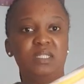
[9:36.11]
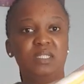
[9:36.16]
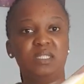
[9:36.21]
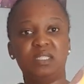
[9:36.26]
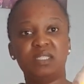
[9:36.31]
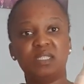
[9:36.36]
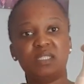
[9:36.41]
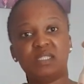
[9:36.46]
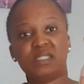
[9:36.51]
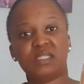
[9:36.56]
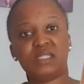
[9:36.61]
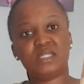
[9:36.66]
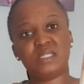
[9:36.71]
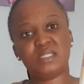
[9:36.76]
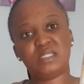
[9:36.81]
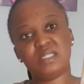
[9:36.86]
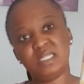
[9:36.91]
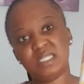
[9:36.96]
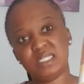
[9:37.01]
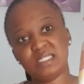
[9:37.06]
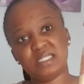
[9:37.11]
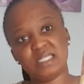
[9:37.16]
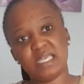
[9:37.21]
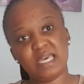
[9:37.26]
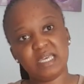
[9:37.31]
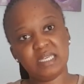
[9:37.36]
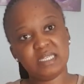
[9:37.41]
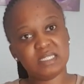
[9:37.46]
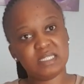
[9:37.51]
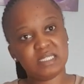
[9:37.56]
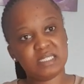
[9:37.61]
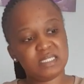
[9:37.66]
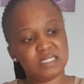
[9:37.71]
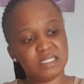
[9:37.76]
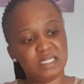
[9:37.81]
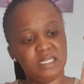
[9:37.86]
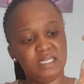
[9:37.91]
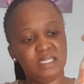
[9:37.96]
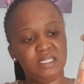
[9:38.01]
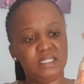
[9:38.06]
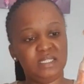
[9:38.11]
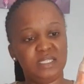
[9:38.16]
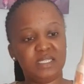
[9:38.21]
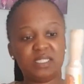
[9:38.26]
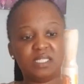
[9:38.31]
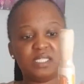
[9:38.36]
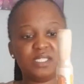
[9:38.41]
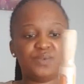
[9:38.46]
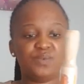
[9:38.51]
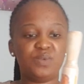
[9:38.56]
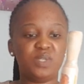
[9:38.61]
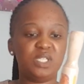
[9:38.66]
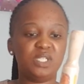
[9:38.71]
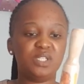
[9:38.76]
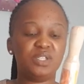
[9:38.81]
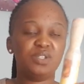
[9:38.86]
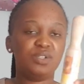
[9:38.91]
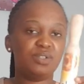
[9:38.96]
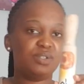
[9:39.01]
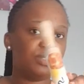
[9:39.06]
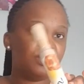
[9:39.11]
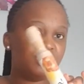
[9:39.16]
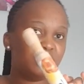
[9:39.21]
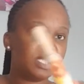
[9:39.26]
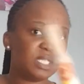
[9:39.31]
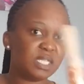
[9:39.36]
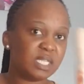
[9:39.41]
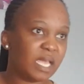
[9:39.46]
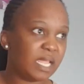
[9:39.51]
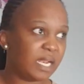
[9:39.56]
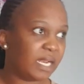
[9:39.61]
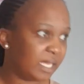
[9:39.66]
This size, this is really cute. I